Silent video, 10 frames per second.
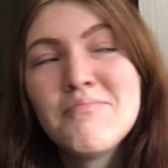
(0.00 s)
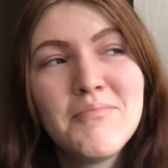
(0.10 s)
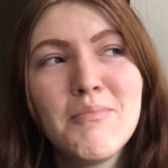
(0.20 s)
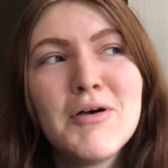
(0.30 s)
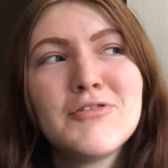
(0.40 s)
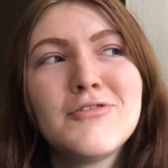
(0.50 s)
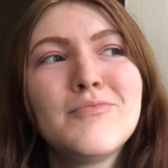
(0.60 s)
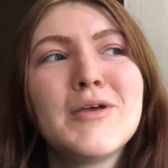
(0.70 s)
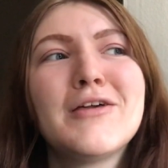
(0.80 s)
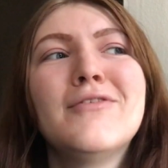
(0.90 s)
Must just
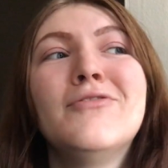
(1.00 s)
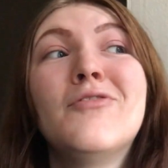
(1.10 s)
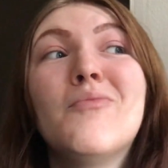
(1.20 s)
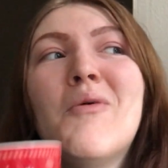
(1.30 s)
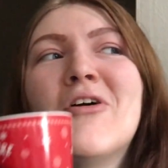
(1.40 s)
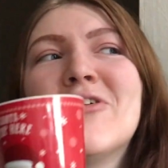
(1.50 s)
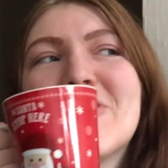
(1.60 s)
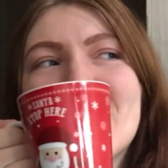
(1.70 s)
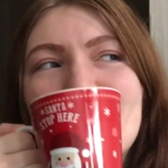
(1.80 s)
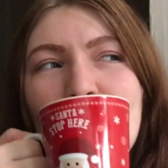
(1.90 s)
be getting smarter.
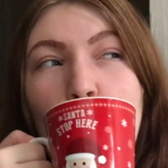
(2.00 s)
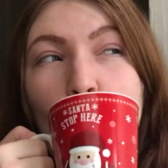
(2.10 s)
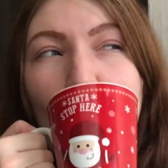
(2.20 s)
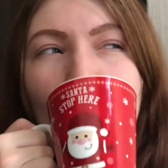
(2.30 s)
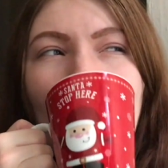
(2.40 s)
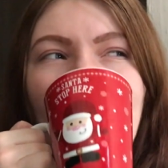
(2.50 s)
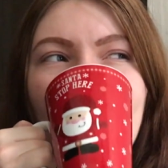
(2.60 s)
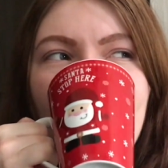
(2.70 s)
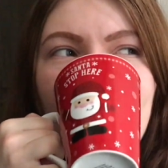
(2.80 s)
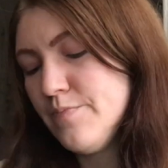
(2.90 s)

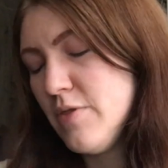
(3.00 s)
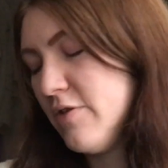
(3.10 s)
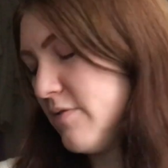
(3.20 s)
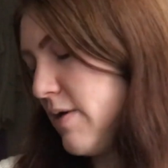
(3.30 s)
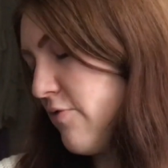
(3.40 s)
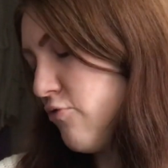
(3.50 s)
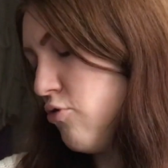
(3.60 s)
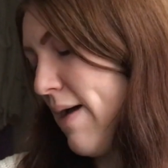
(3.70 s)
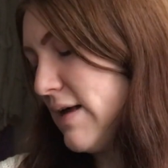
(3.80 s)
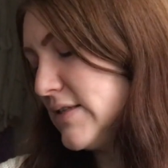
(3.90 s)
There's a bit of
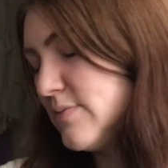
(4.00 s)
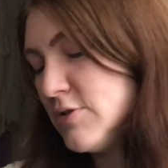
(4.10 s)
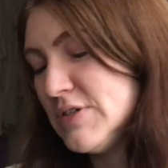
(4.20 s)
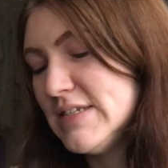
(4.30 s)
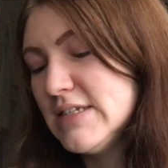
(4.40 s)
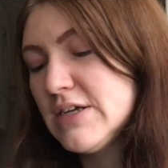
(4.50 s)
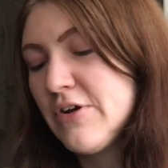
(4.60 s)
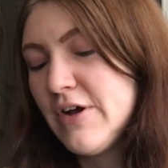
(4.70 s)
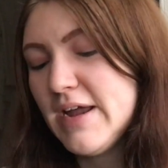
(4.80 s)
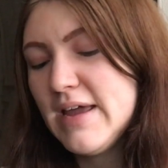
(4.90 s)
romance between
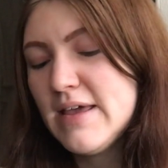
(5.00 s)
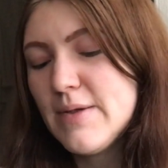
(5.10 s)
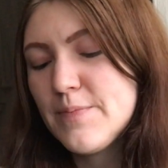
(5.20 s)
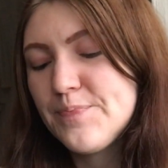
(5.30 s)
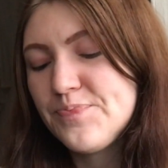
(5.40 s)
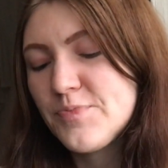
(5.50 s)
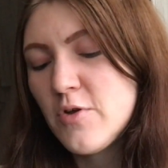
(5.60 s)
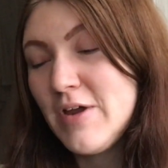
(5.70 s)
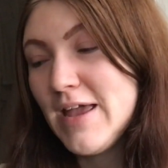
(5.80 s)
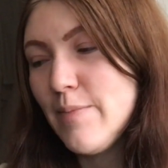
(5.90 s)

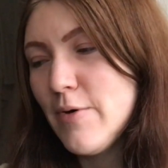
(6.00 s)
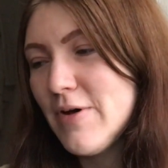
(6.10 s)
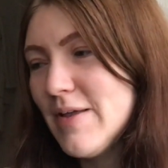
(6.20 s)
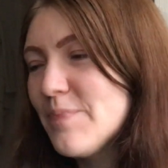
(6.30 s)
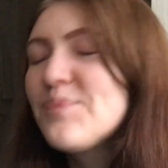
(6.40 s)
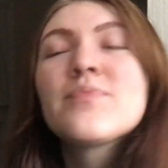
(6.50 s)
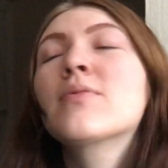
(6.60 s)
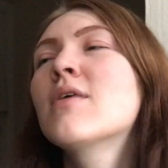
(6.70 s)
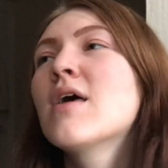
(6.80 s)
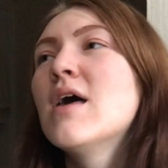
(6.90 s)
Craigie boy,
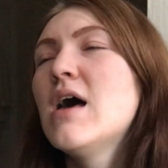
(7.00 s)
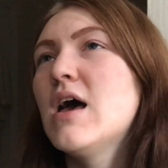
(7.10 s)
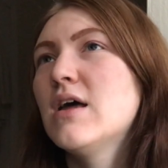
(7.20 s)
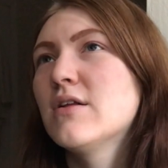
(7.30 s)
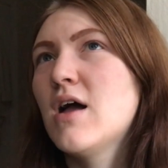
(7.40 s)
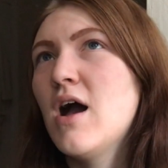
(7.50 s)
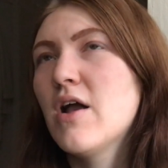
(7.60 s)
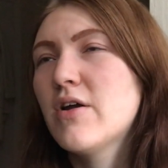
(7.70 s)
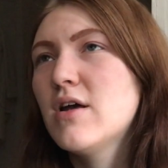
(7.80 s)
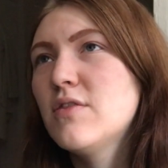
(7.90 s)
and
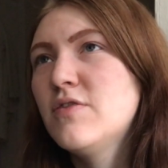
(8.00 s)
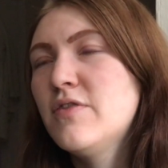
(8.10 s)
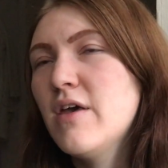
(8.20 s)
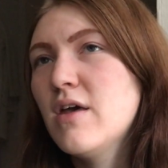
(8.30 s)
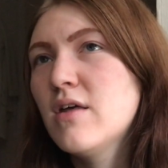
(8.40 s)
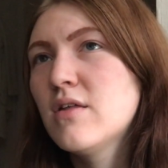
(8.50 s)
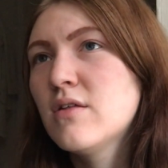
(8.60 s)
Cara that